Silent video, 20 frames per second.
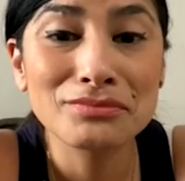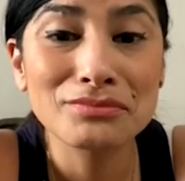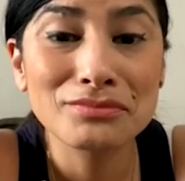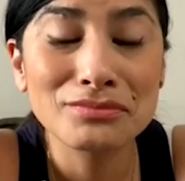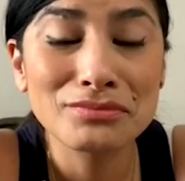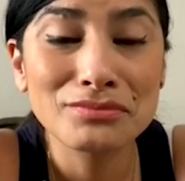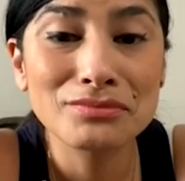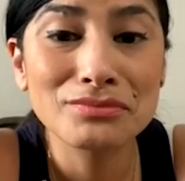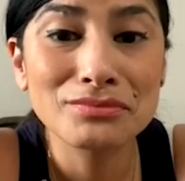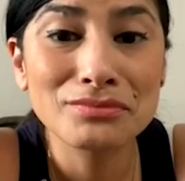
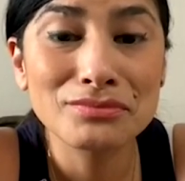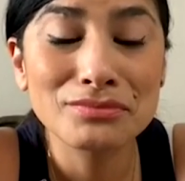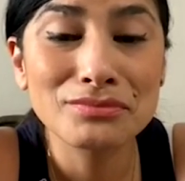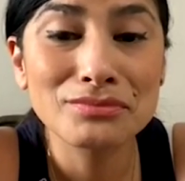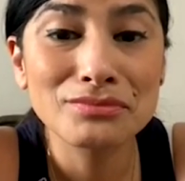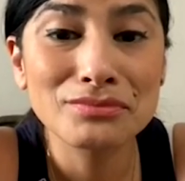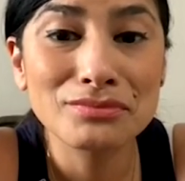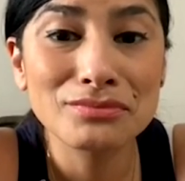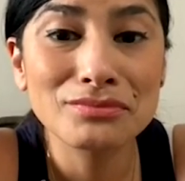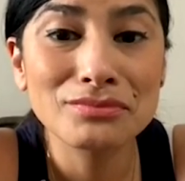
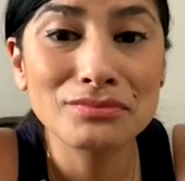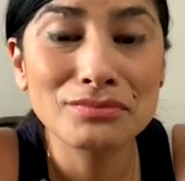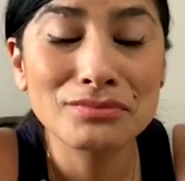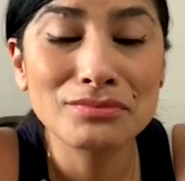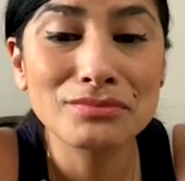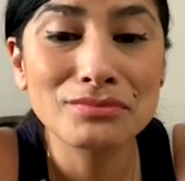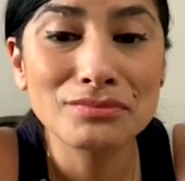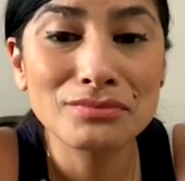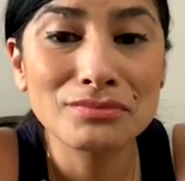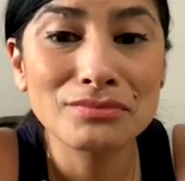
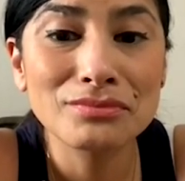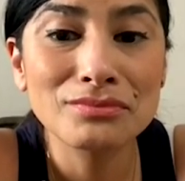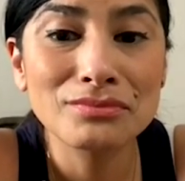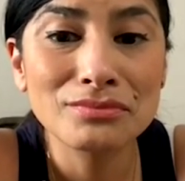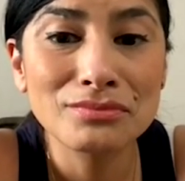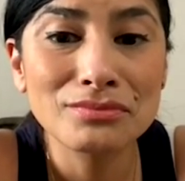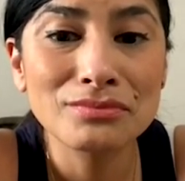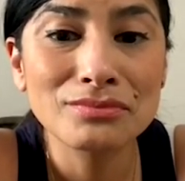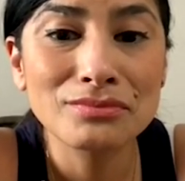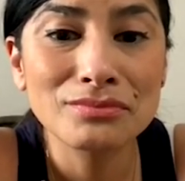
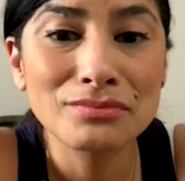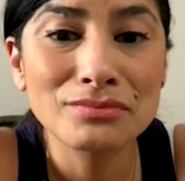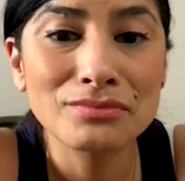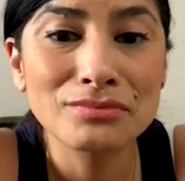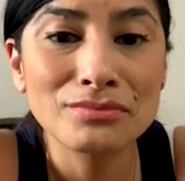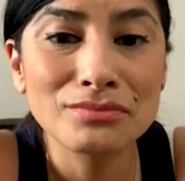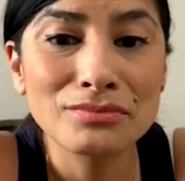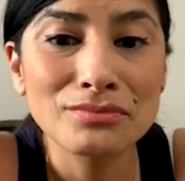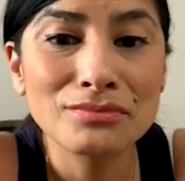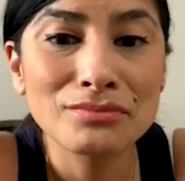
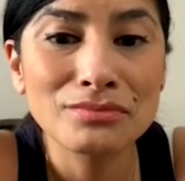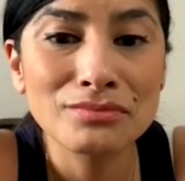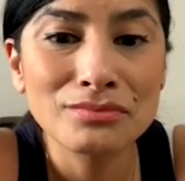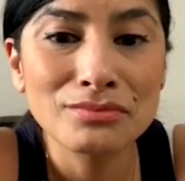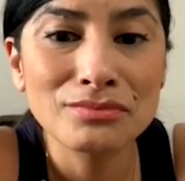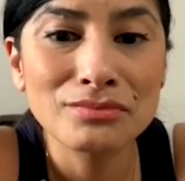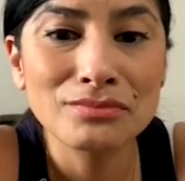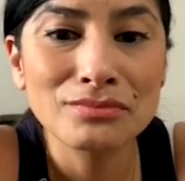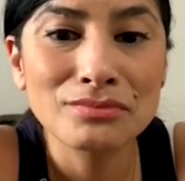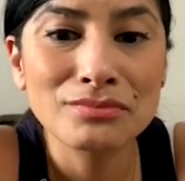
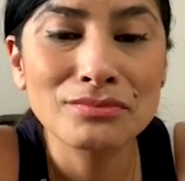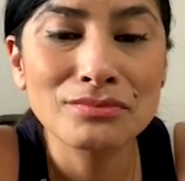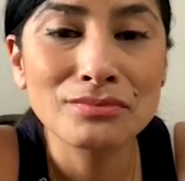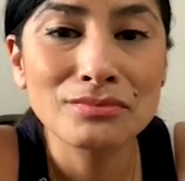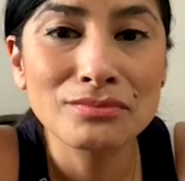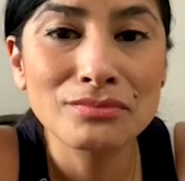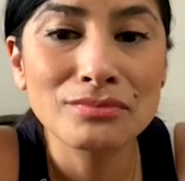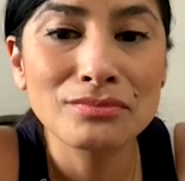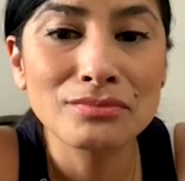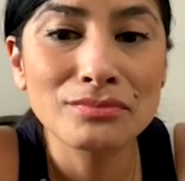
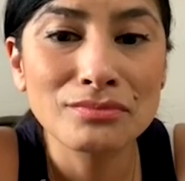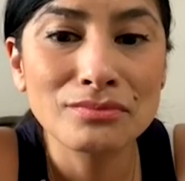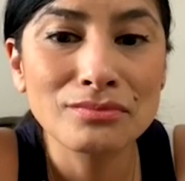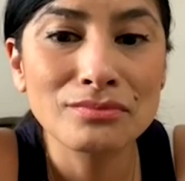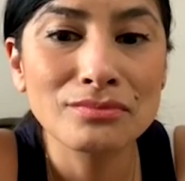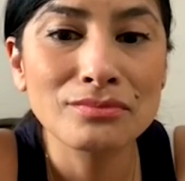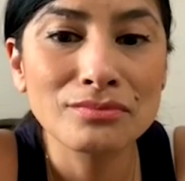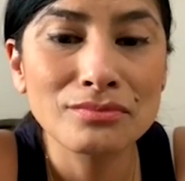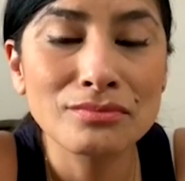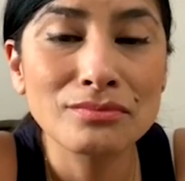
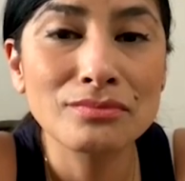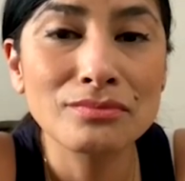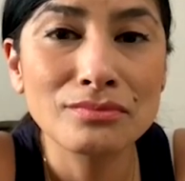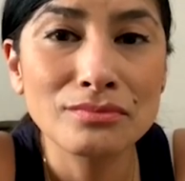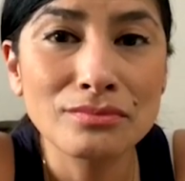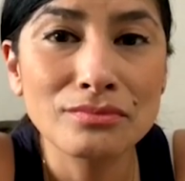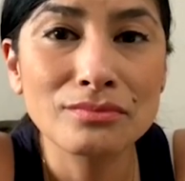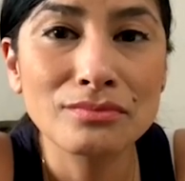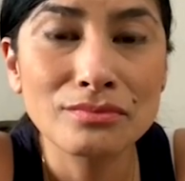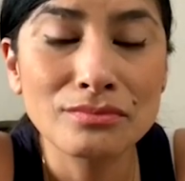
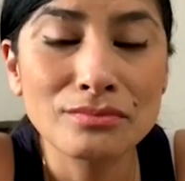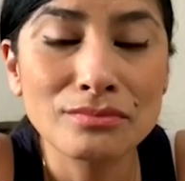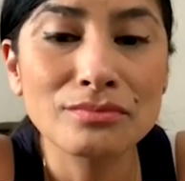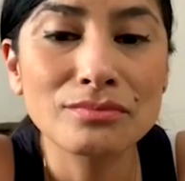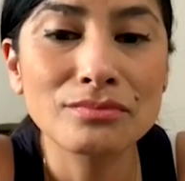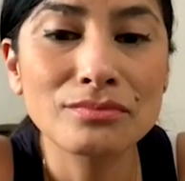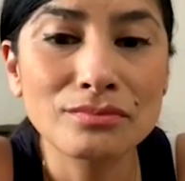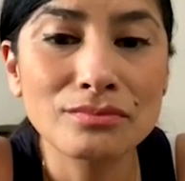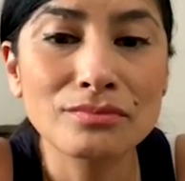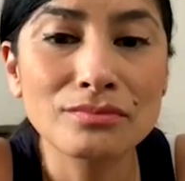
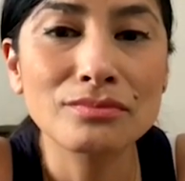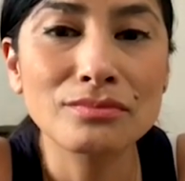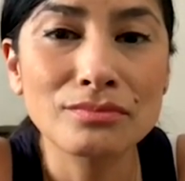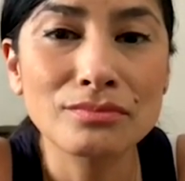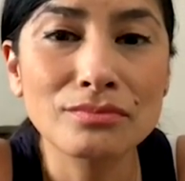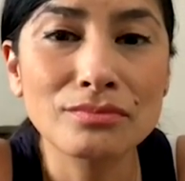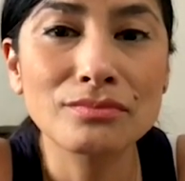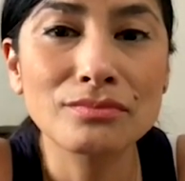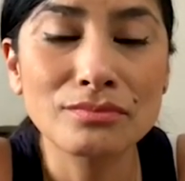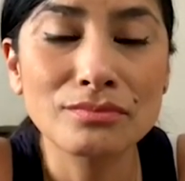
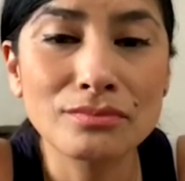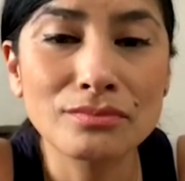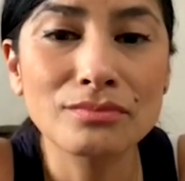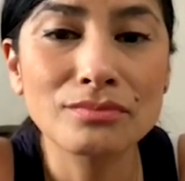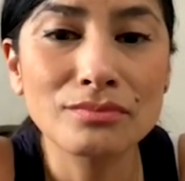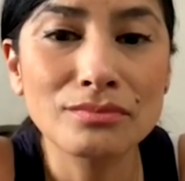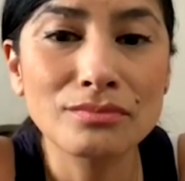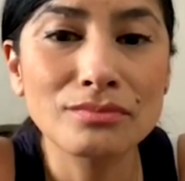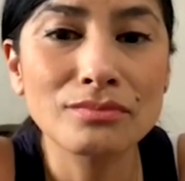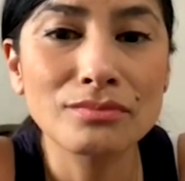
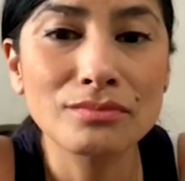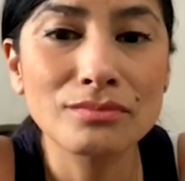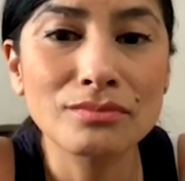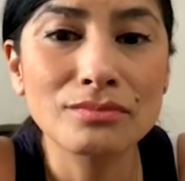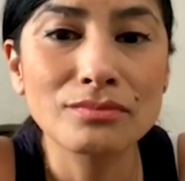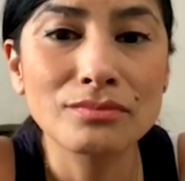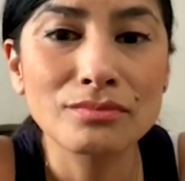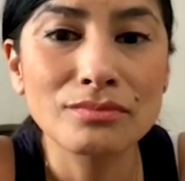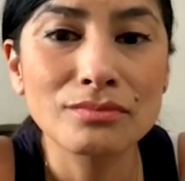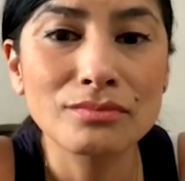
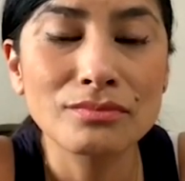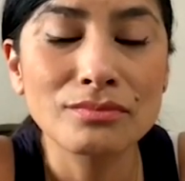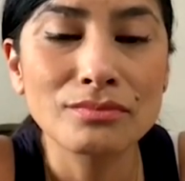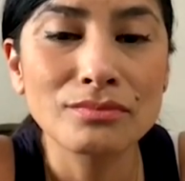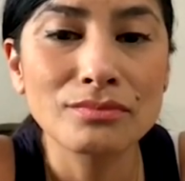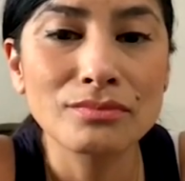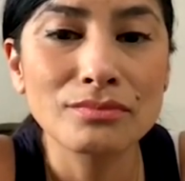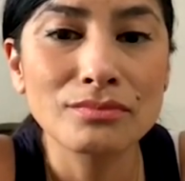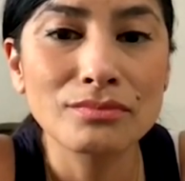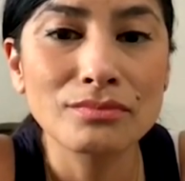
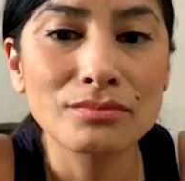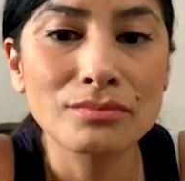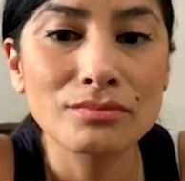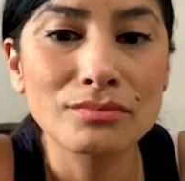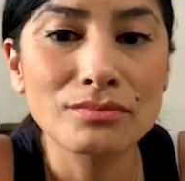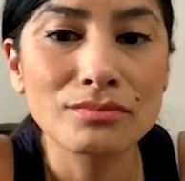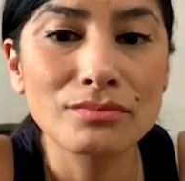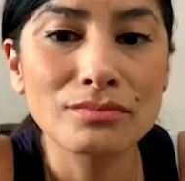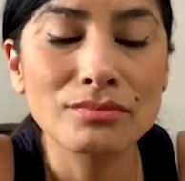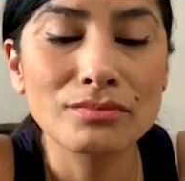
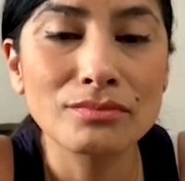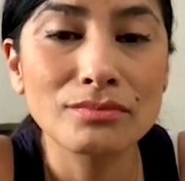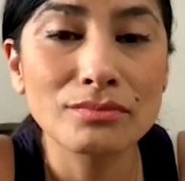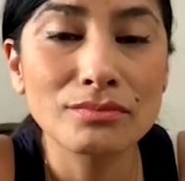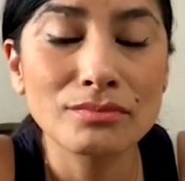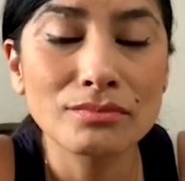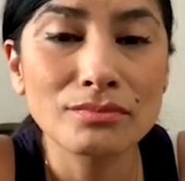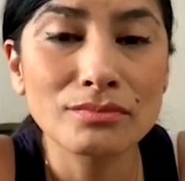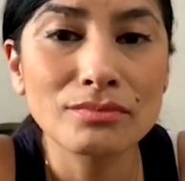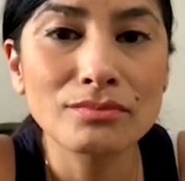No words are spoken by the person on screen.